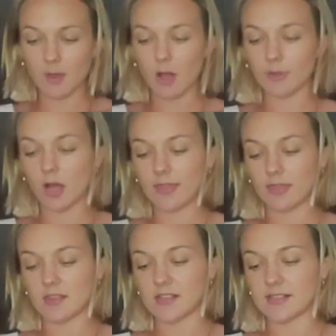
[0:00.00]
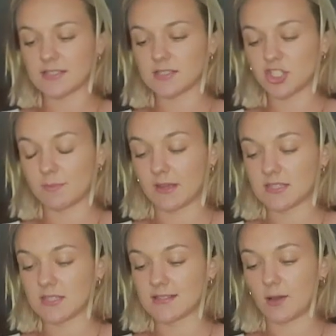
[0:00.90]
mom got these. She
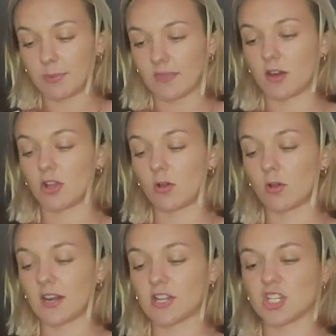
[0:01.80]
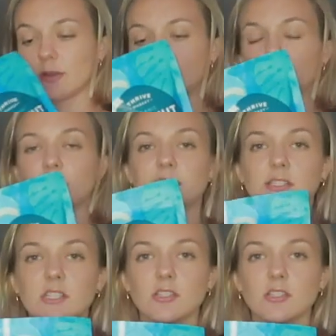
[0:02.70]
picked these up, but they're coconut chips with sea